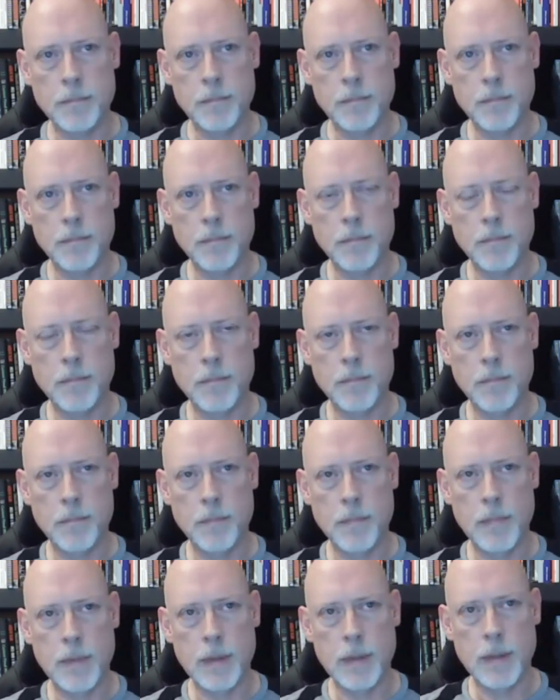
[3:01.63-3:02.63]

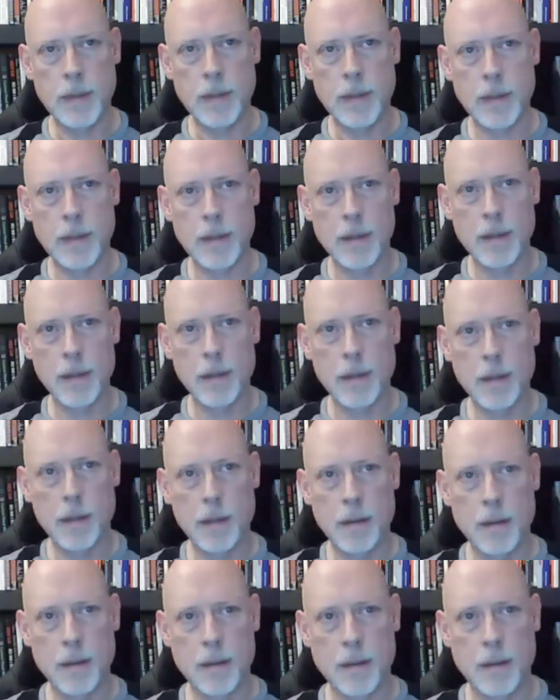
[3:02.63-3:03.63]

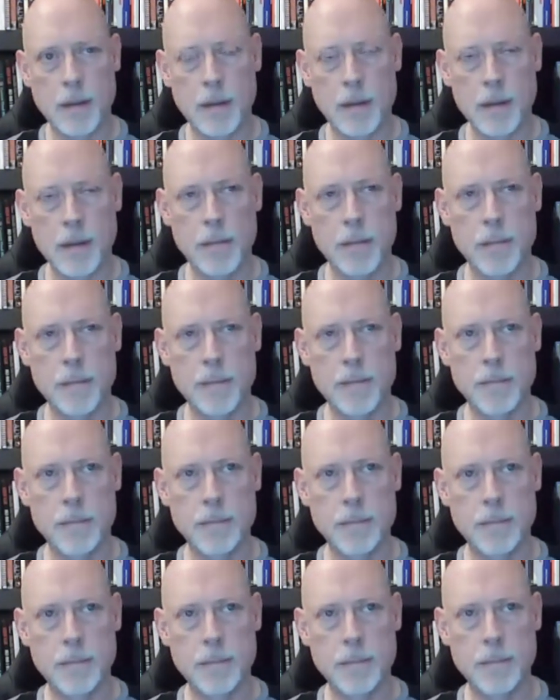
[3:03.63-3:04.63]

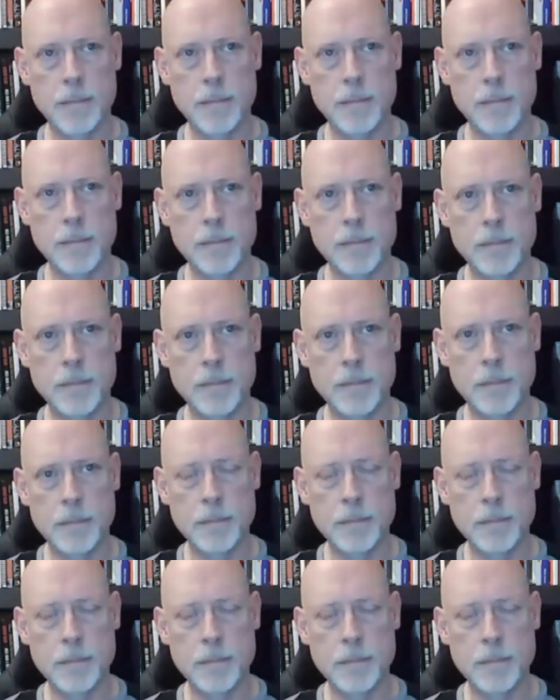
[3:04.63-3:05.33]
The person shown says nothing.